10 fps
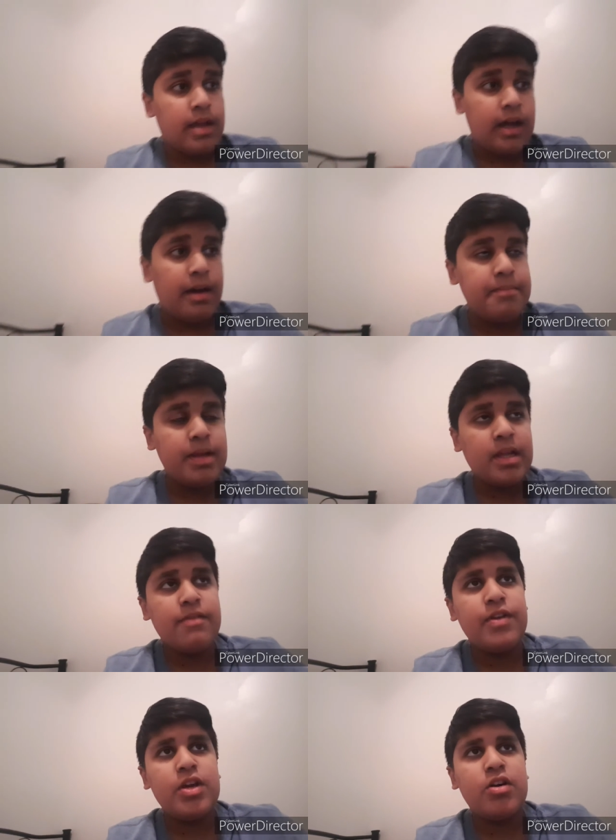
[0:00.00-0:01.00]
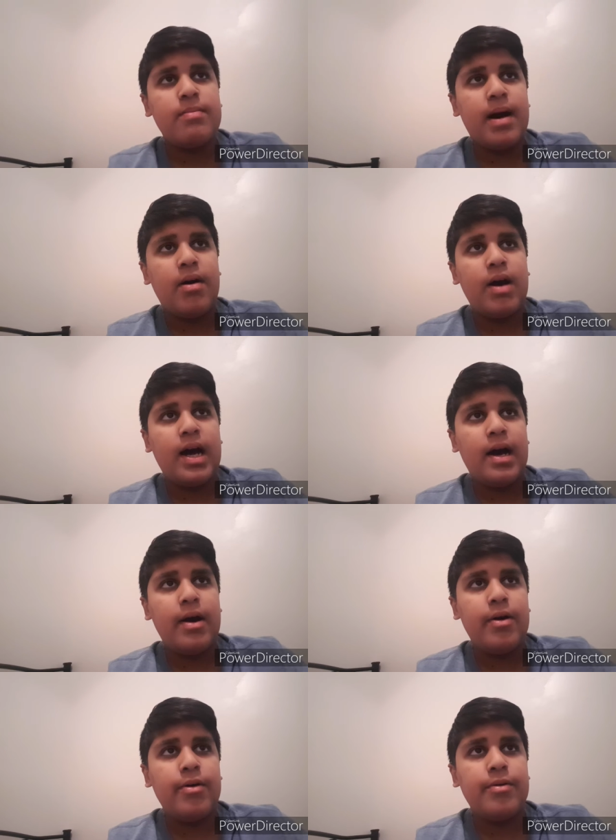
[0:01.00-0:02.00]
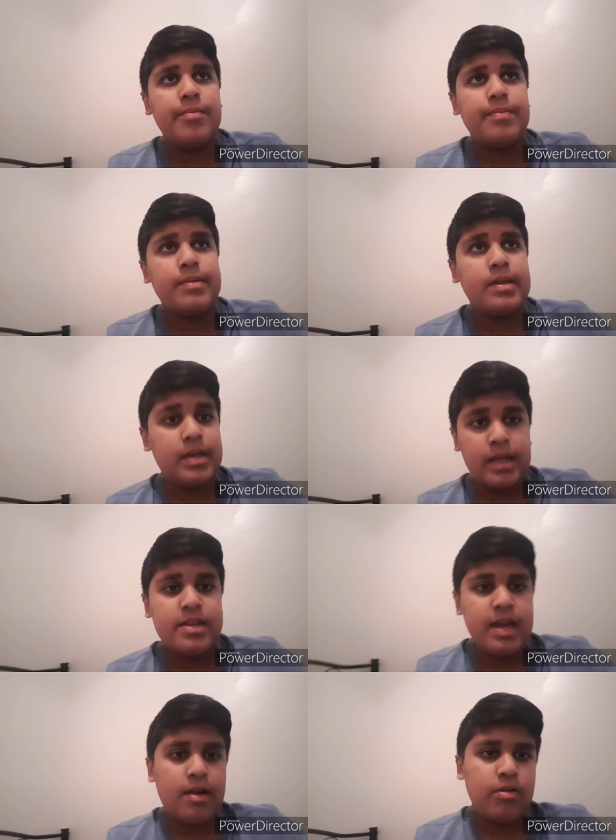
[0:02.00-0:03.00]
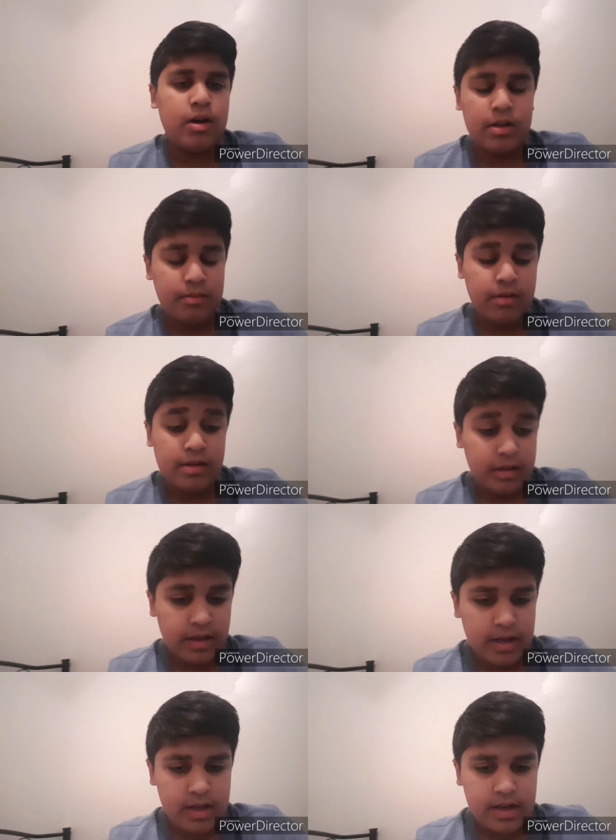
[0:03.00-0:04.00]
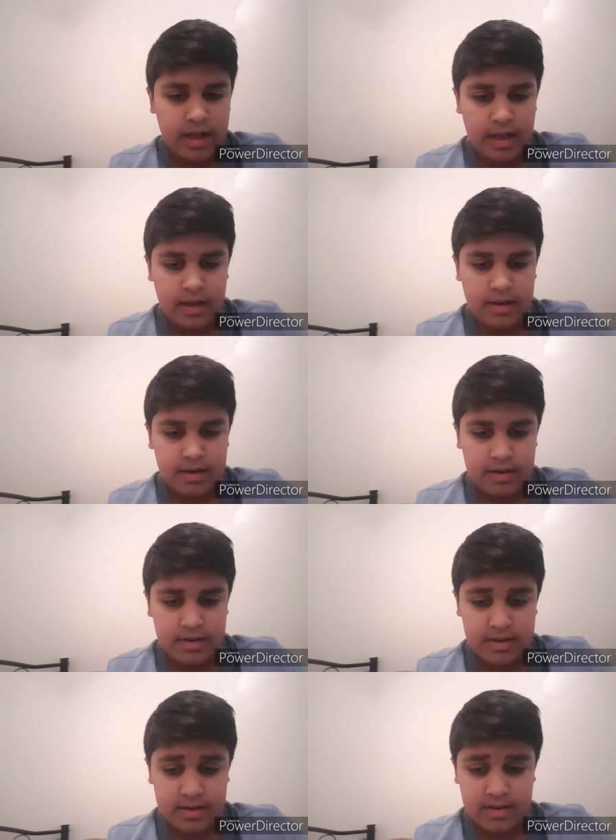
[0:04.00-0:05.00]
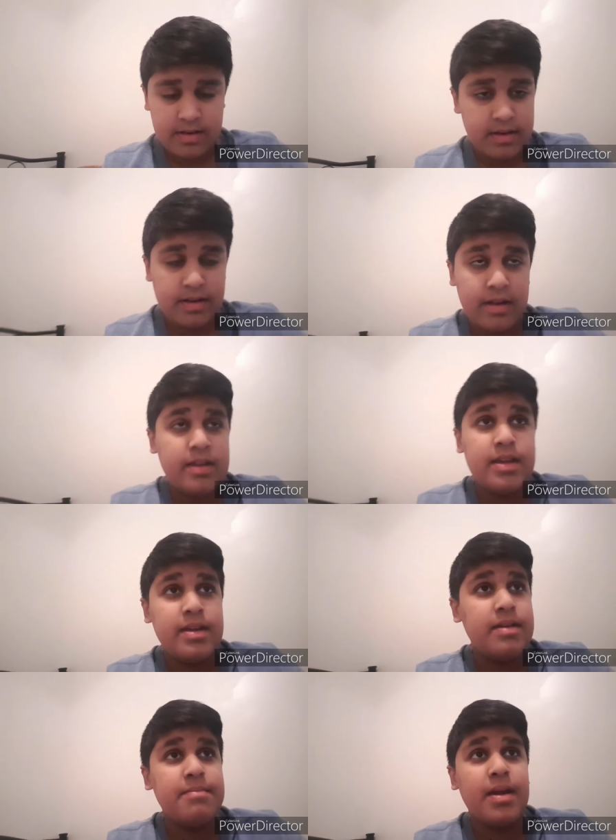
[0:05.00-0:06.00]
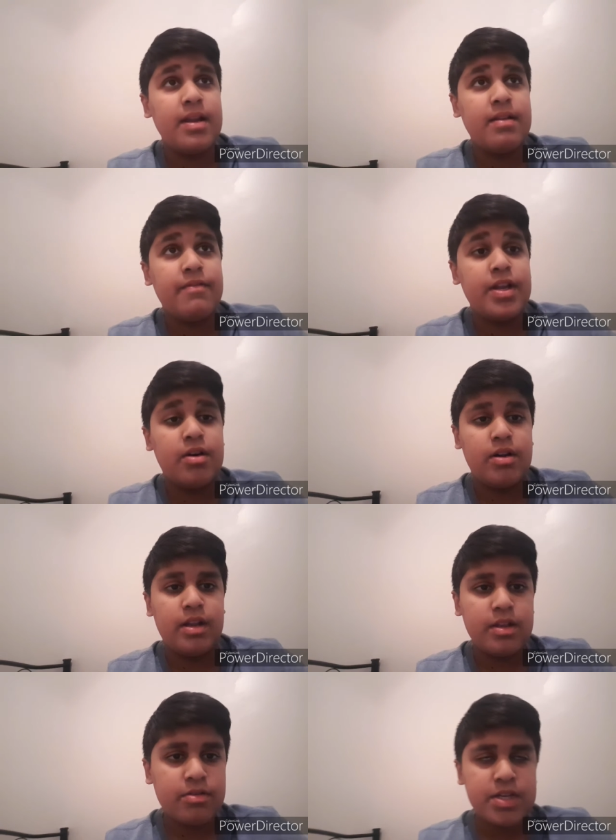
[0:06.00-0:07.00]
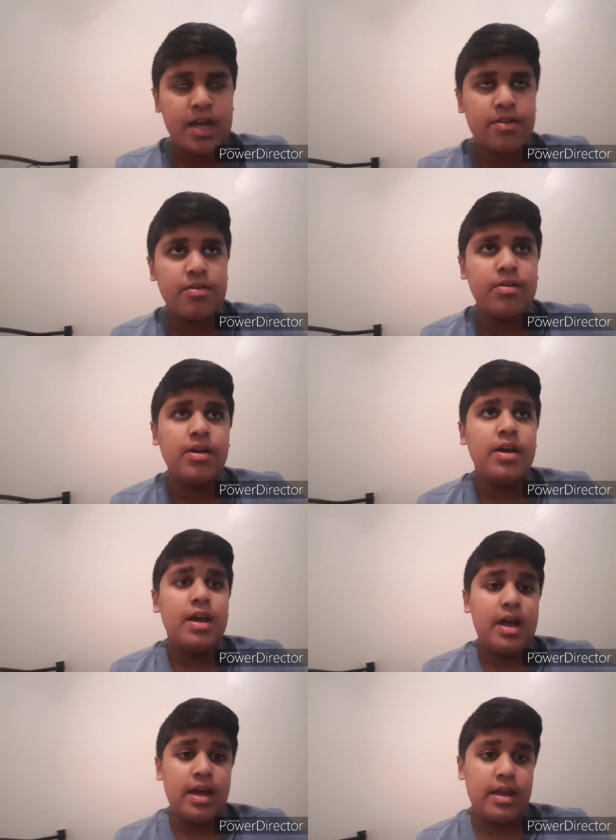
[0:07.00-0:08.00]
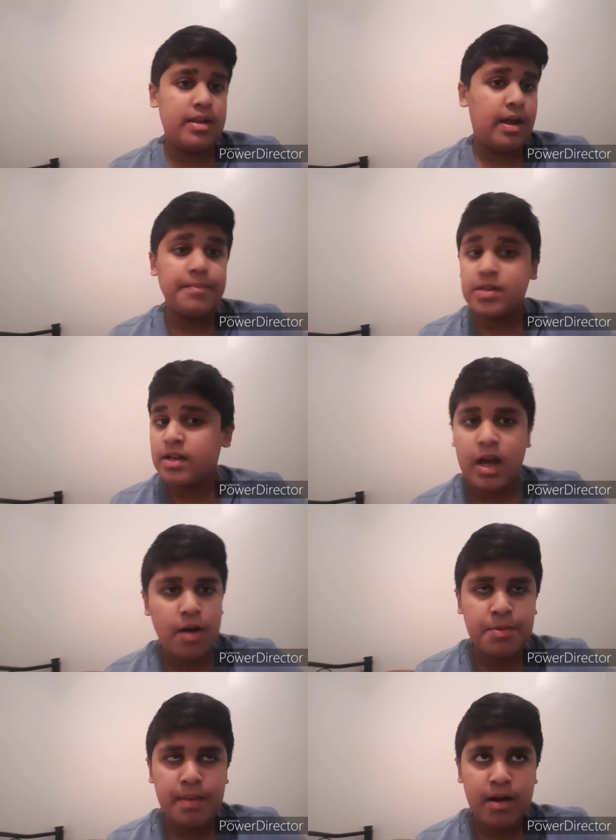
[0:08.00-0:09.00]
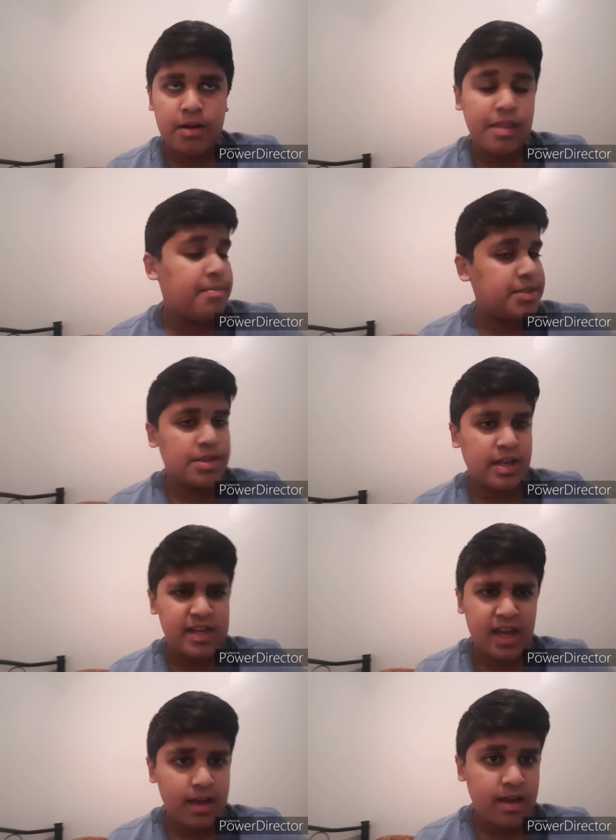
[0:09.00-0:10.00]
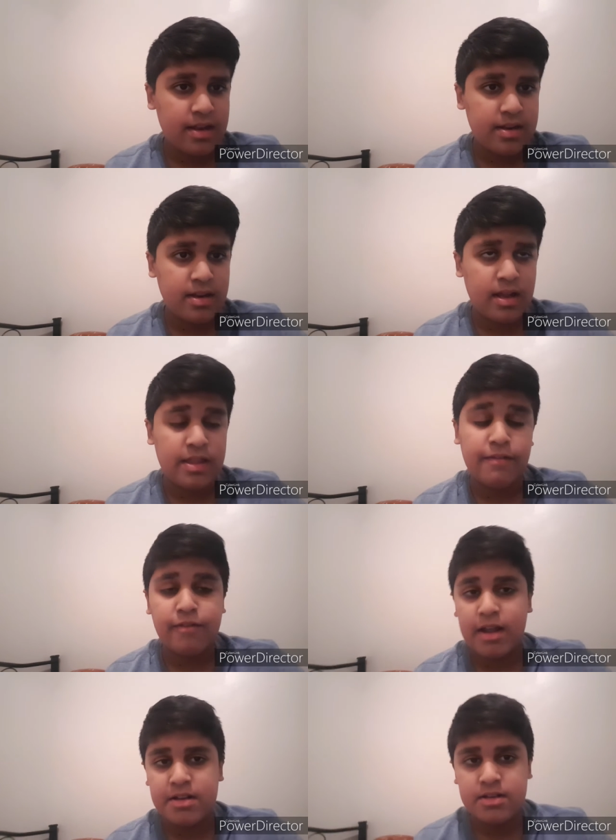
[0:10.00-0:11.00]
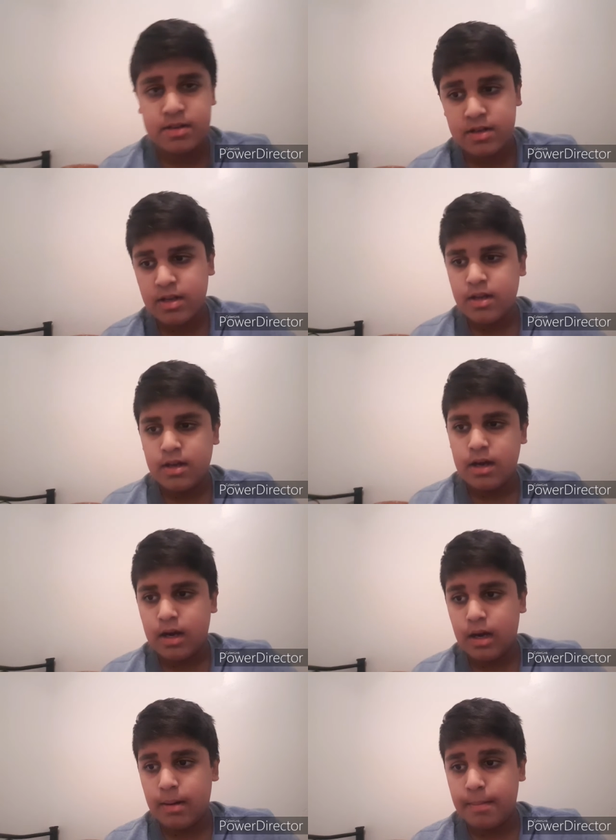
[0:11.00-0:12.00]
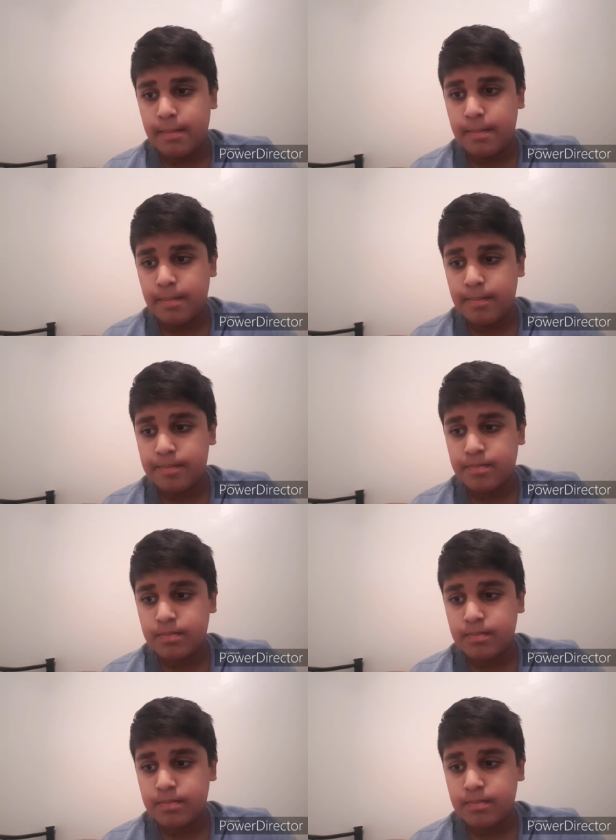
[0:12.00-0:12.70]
yeah, I'm making this video about how his channel got was deleted and he made a video on a new channel and I'm just gonna help him out as much as I can as a friend. Um,